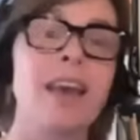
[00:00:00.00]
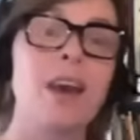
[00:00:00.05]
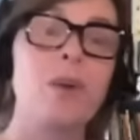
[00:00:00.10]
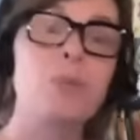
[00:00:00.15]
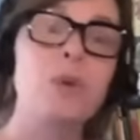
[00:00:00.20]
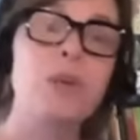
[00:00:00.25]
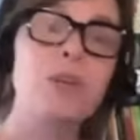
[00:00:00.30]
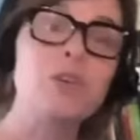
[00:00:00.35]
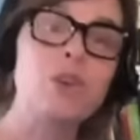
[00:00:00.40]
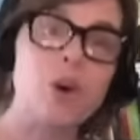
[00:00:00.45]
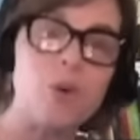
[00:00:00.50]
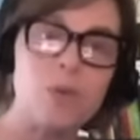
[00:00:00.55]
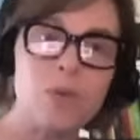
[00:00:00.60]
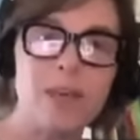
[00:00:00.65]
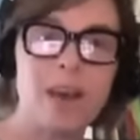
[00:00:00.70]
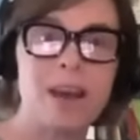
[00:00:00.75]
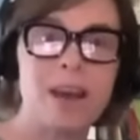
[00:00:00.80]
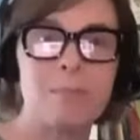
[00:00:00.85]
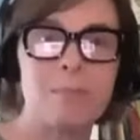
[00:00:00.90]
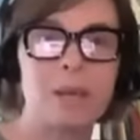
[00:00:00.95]
And we know
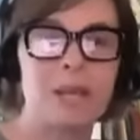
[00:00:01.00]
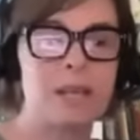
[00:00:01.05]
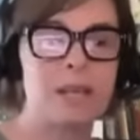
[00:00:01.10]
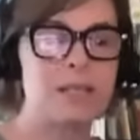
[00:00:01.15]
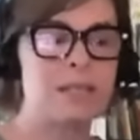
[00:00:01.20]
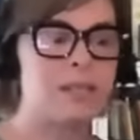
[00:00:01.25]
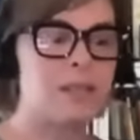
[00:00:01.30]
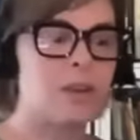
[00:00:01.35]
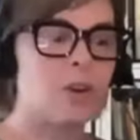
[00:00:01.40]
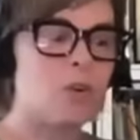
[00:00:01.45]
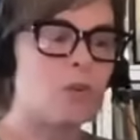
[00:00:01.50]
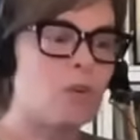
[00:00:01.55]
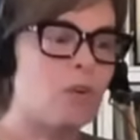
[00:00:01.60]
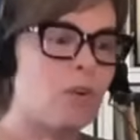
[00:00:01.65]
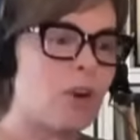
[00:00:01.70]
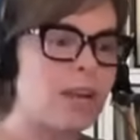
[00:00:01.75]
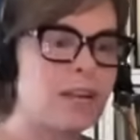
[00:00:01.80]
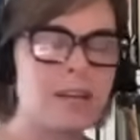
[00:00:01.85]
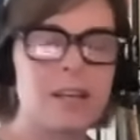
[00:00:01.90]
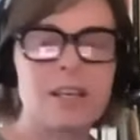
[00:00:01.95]
that because they're
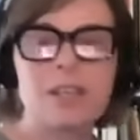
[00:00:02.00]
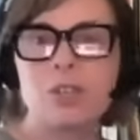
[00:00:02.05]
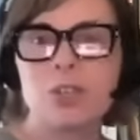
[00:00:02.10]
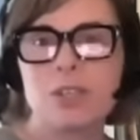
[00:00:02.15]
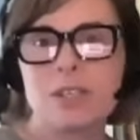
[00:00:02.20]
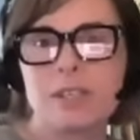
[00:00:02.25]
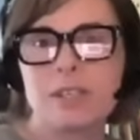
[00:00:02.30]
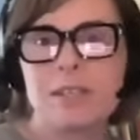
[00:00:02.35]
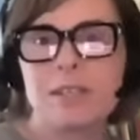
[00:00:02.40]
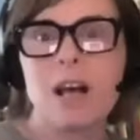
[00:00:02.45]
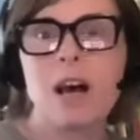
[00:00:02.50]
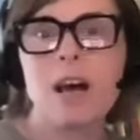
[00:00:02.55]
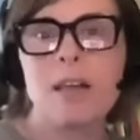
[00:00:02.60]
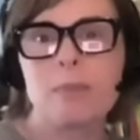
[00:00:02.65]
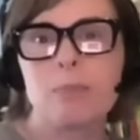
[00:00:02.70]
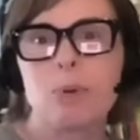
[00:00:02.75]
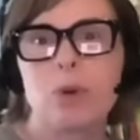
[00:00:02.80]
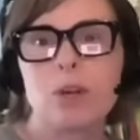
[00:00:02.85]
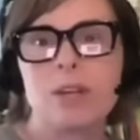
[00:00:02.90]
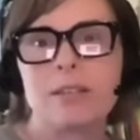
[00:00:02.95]
right next to
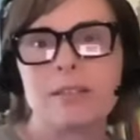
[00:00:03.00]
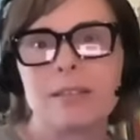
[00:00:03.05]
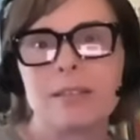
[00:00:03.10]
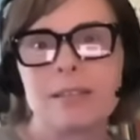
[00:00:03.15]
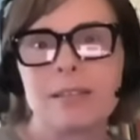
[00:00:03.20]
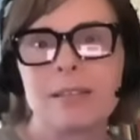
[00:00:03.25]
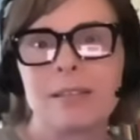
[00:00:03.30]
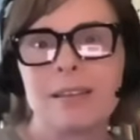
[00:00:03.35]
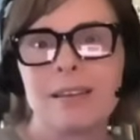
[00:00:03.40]
sloth prints